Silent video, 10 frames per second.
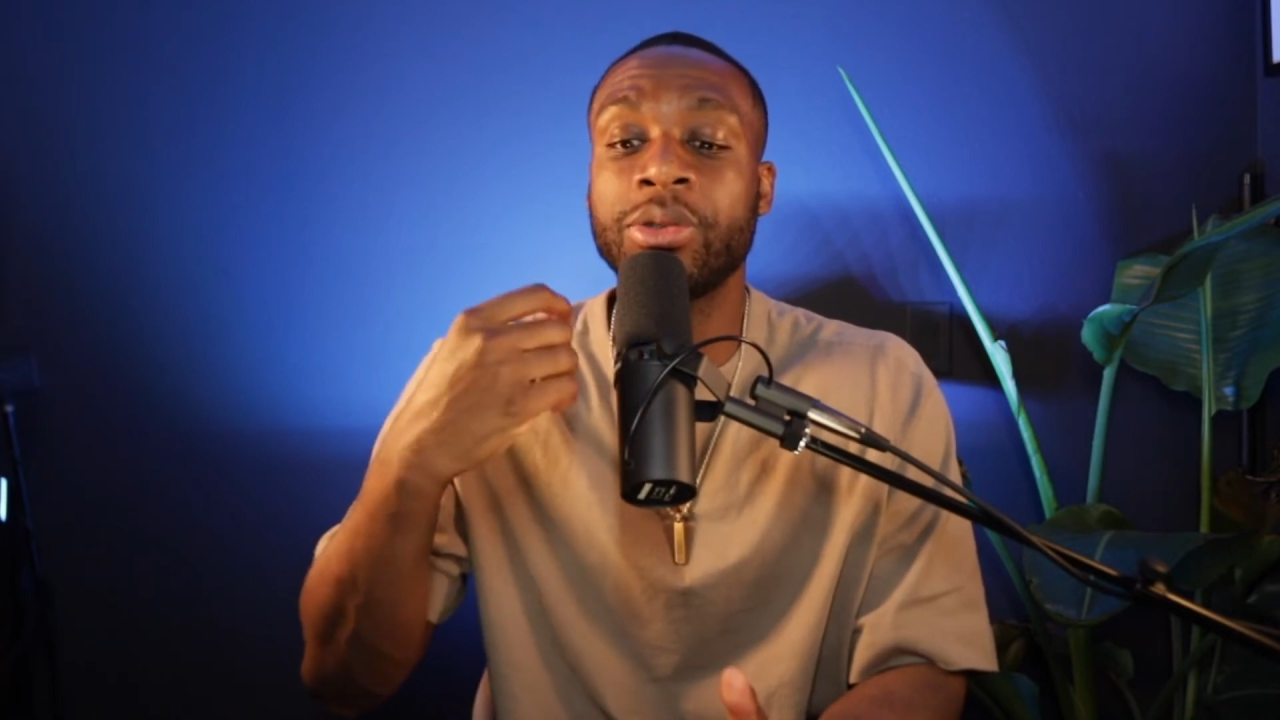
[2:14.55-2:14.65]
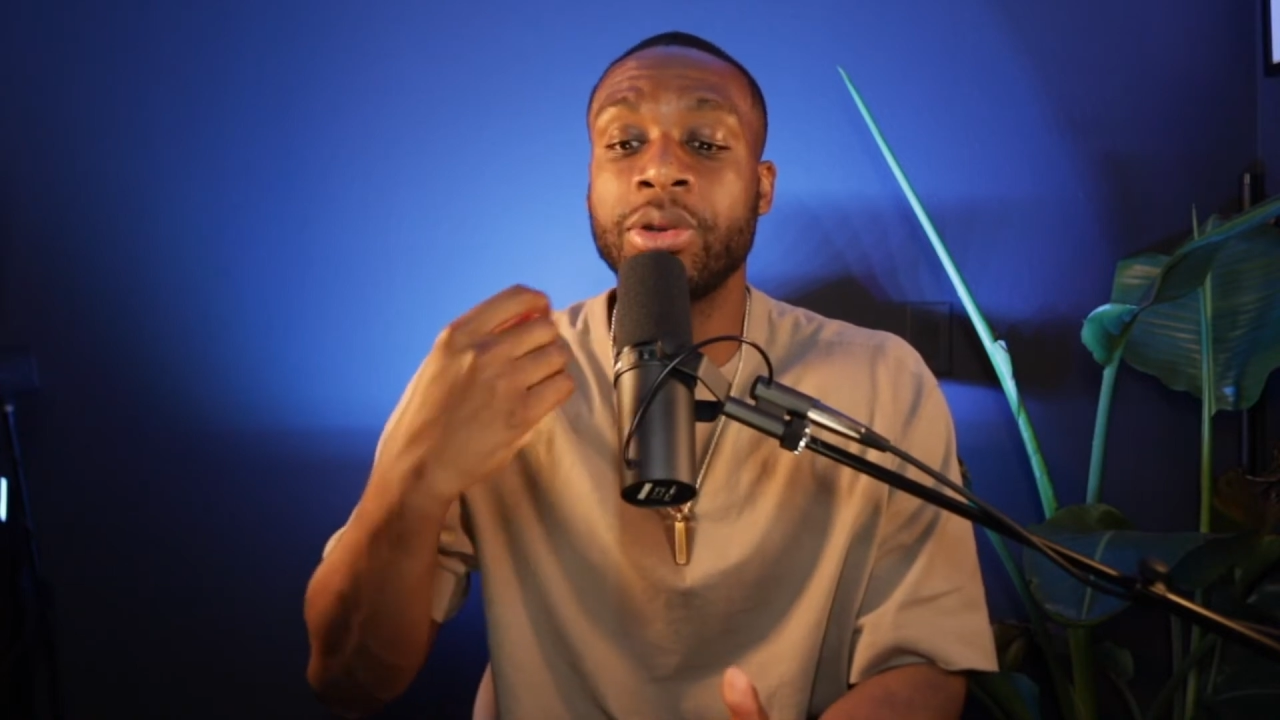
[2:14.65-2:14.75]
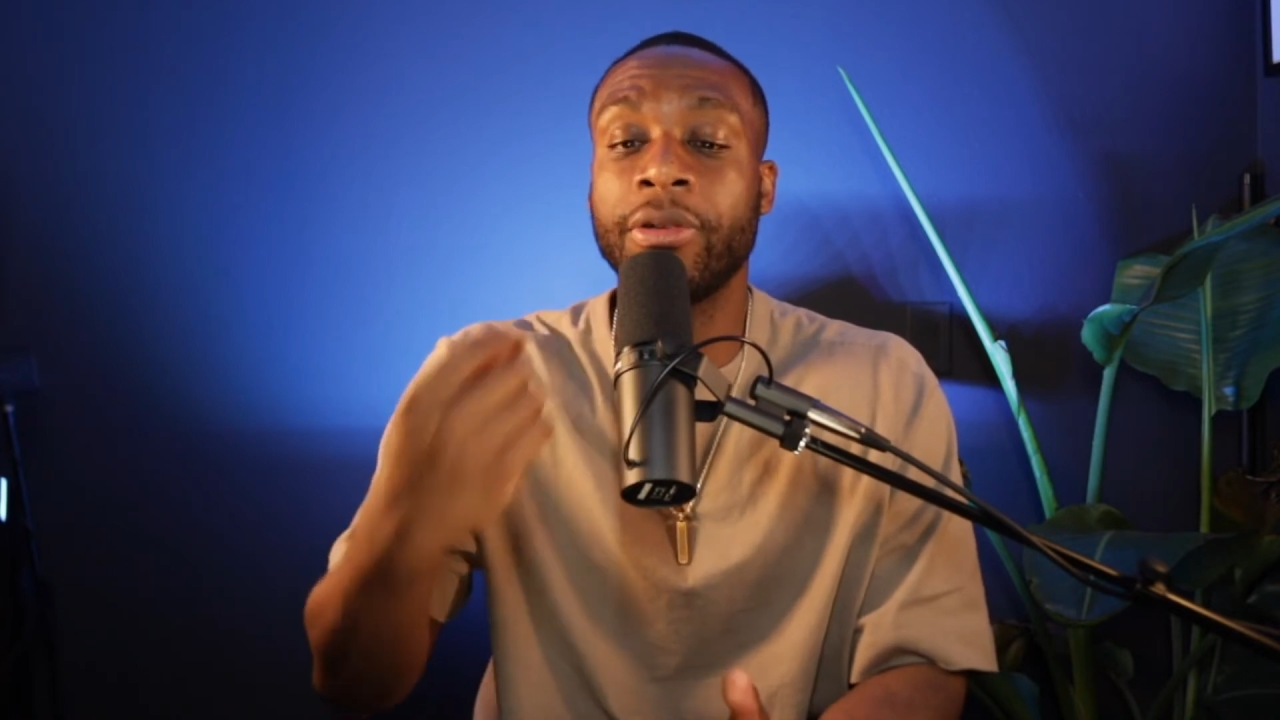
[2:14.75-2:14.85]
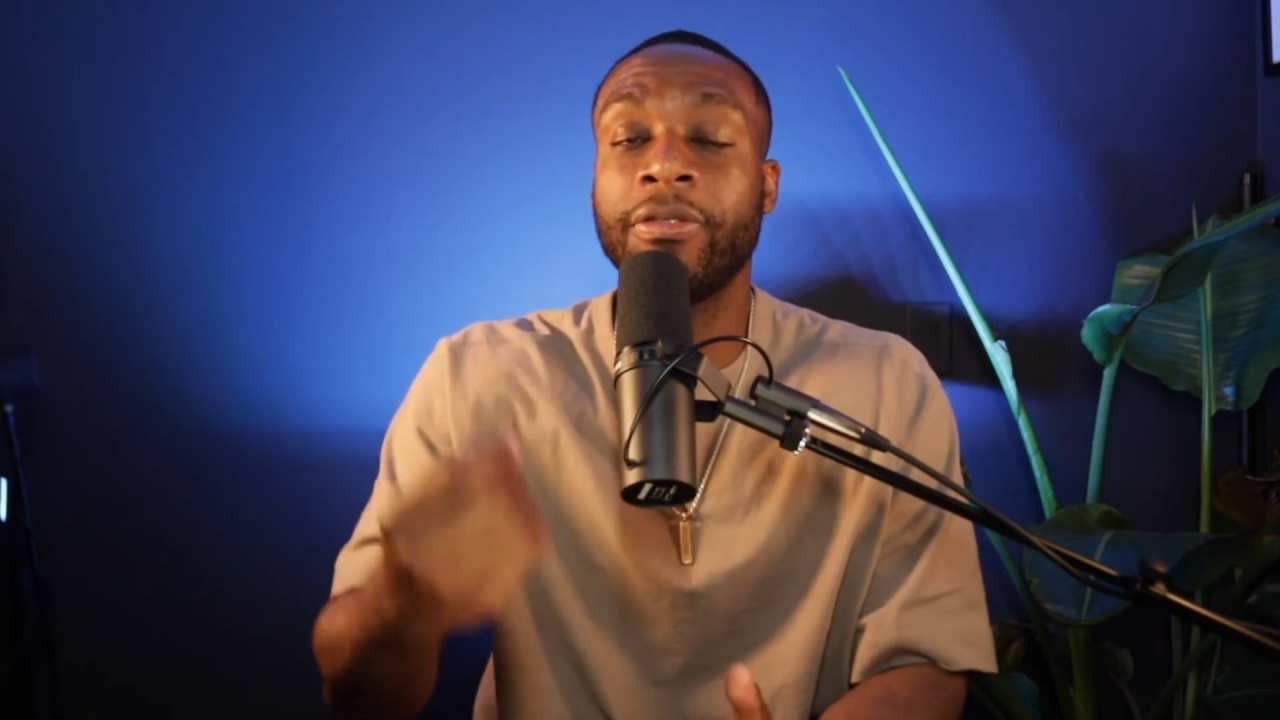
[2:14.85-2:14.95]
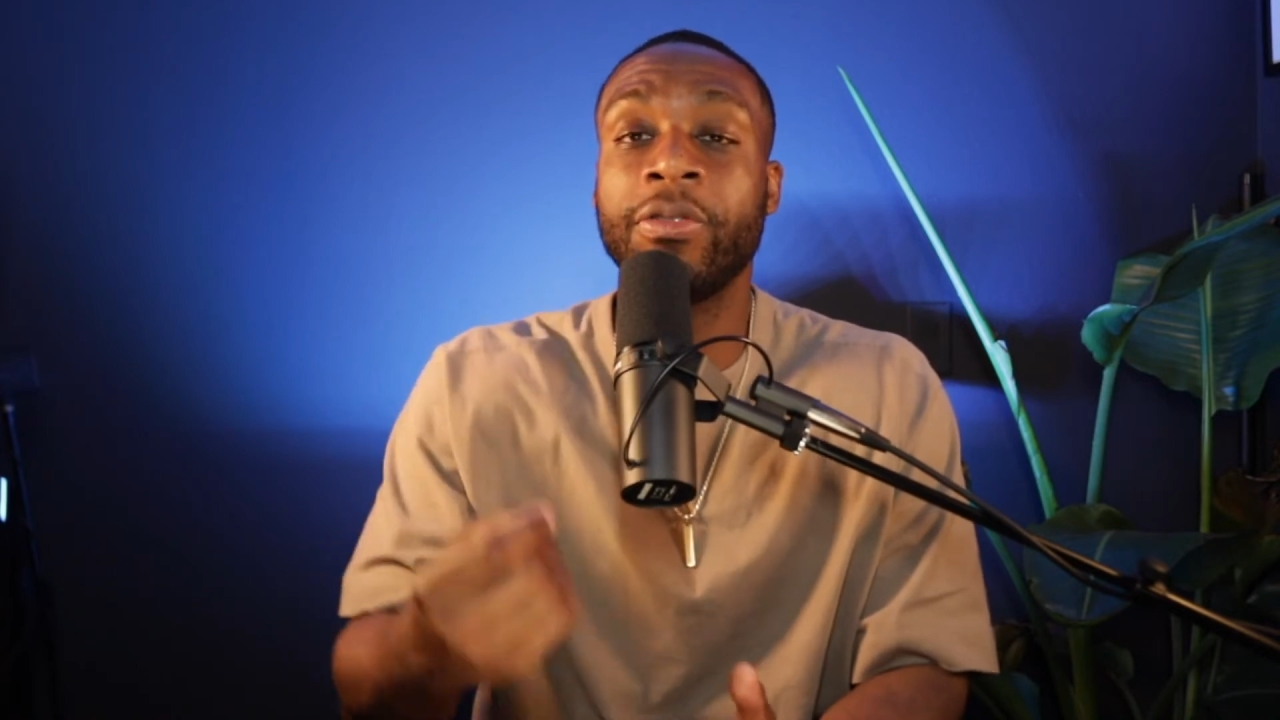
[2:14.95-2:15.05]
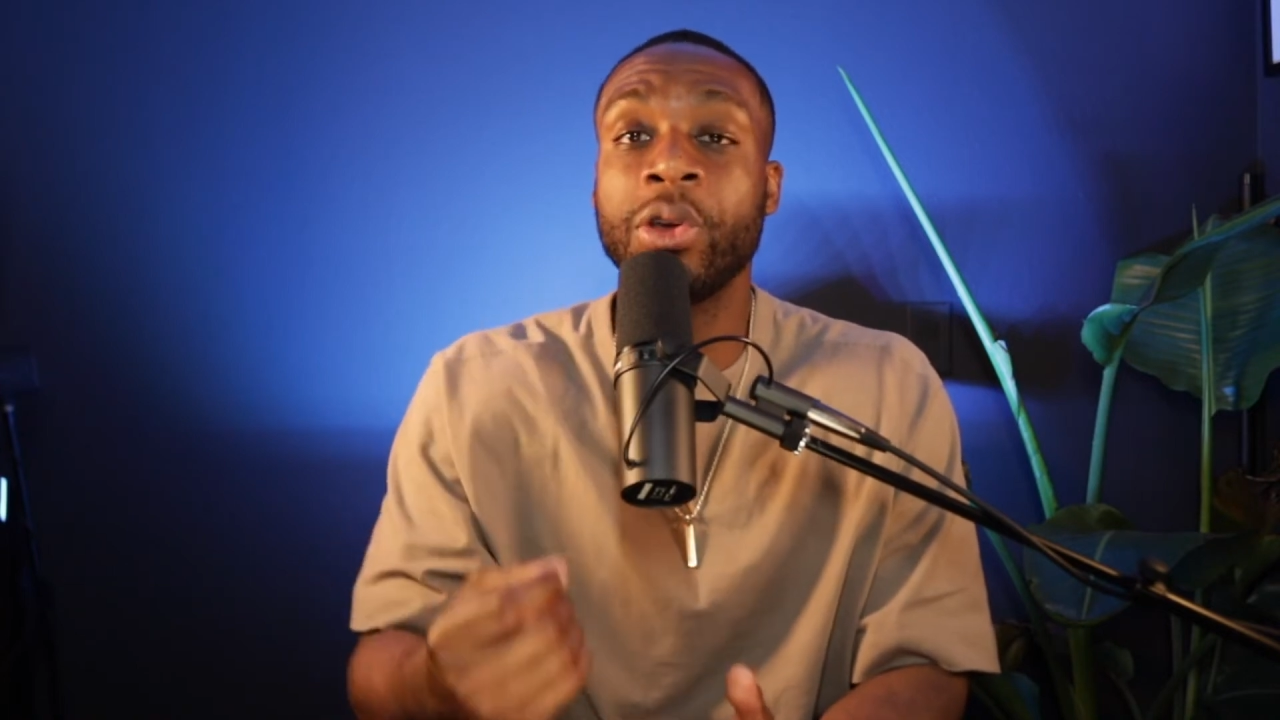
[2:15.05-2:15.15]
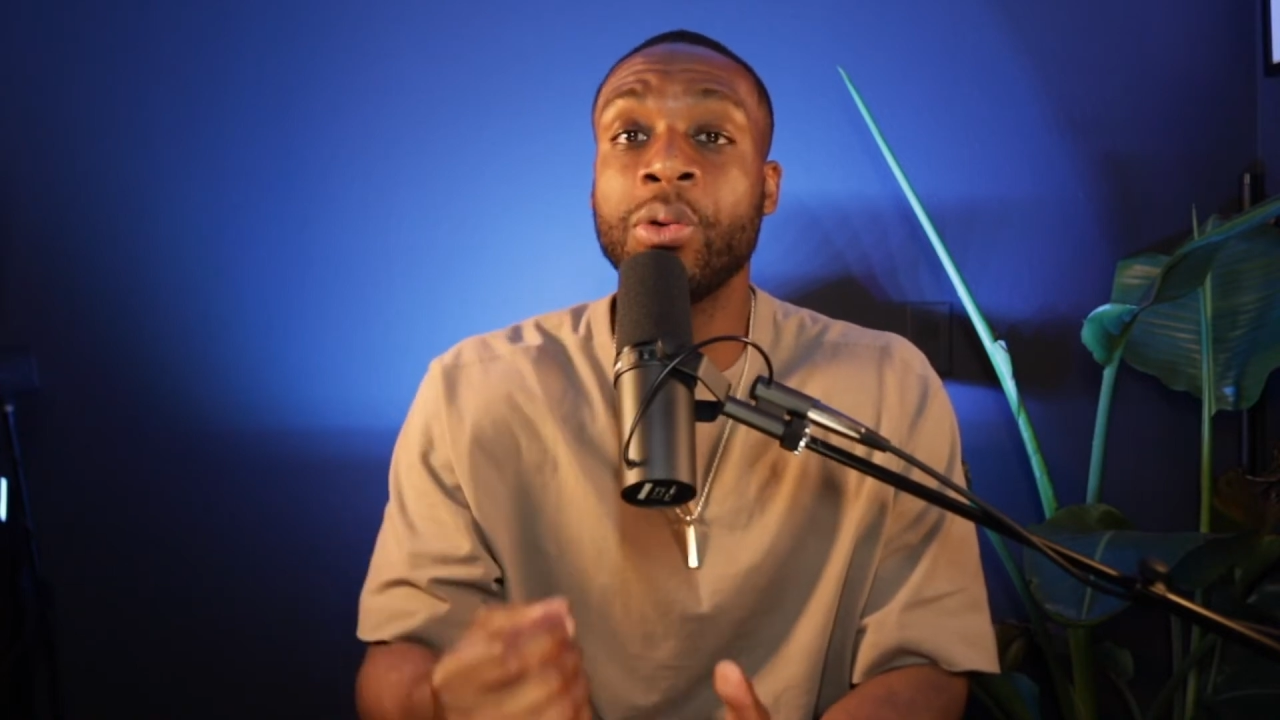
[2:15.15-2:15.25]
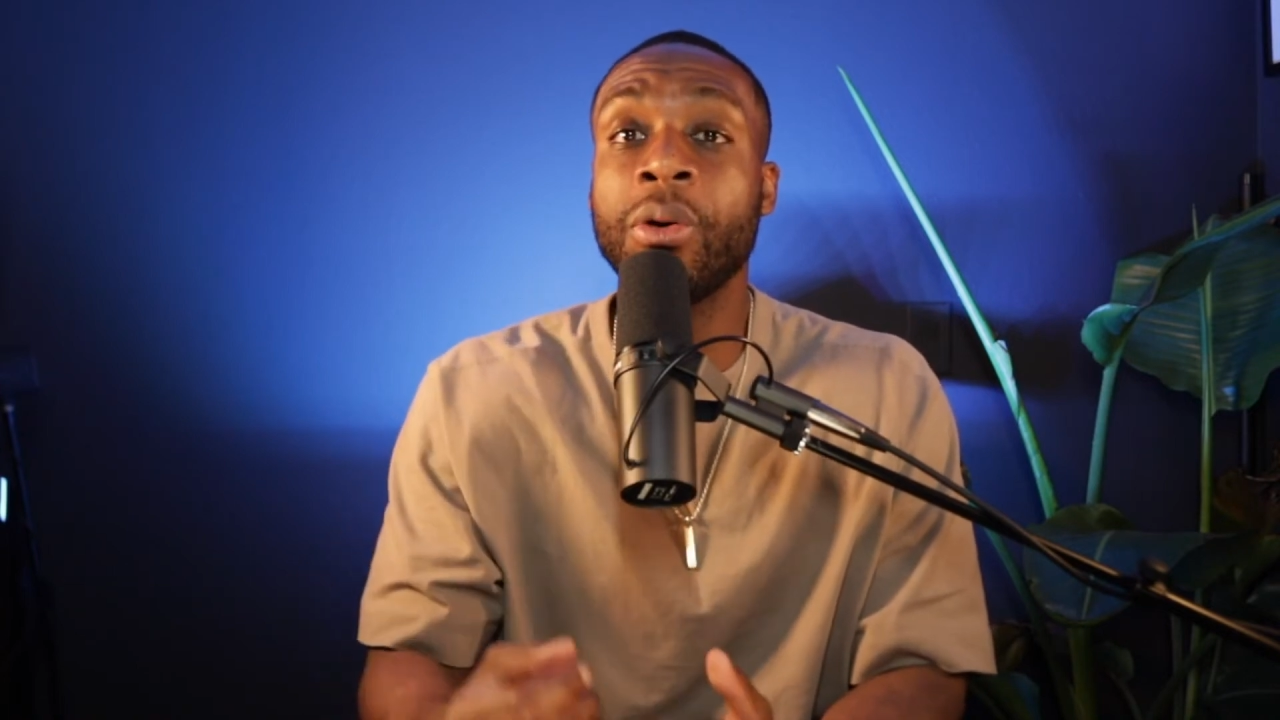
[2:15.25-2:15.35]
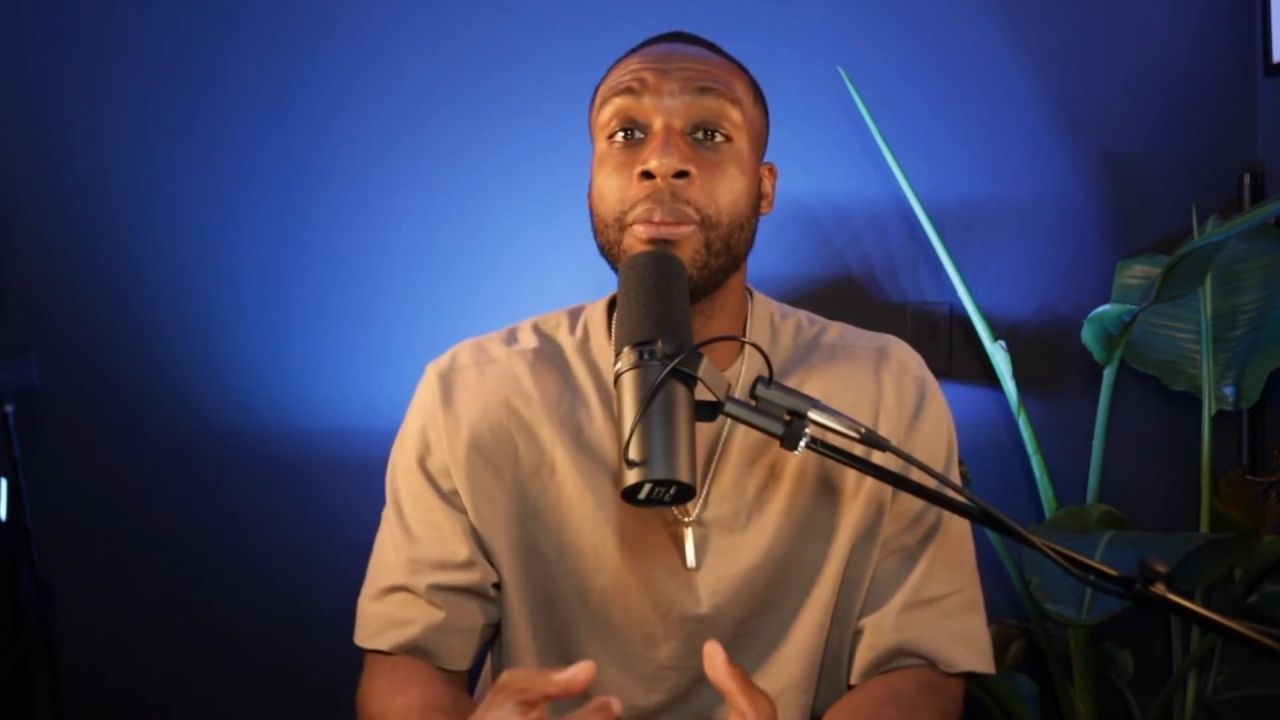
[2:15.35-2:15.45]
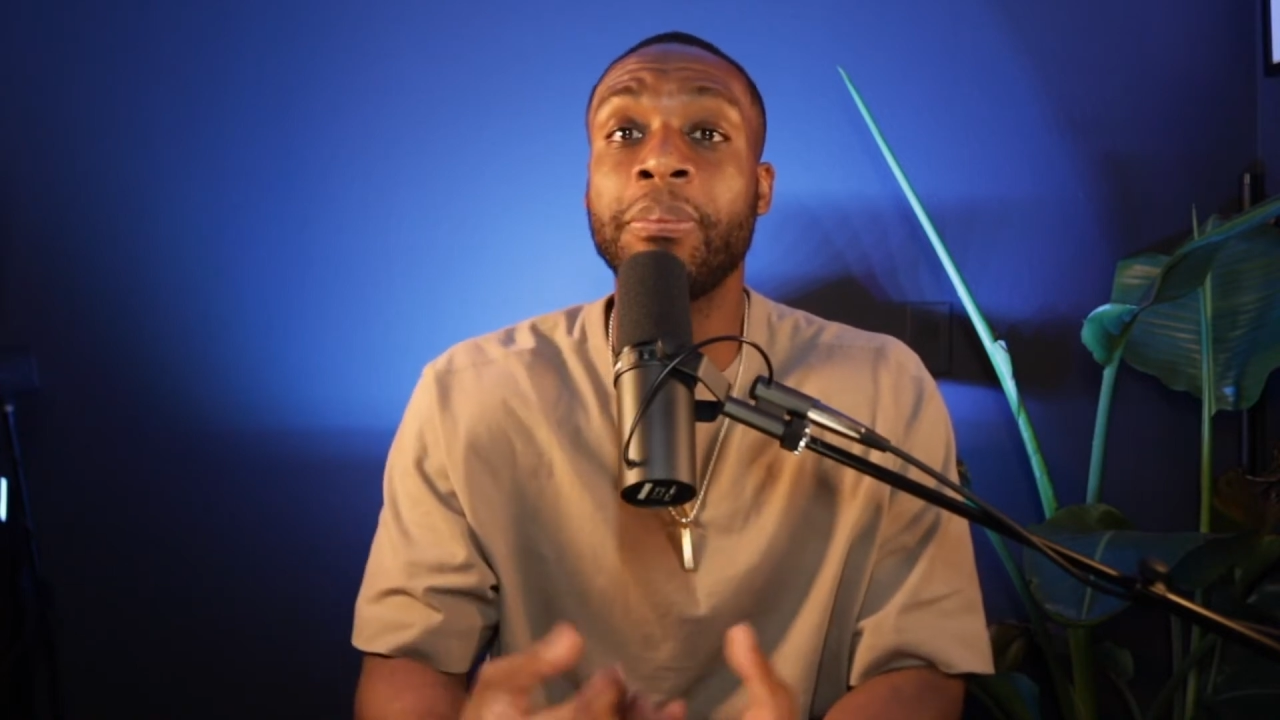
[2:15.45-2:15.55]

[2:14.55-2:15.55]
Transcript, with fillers: to fuel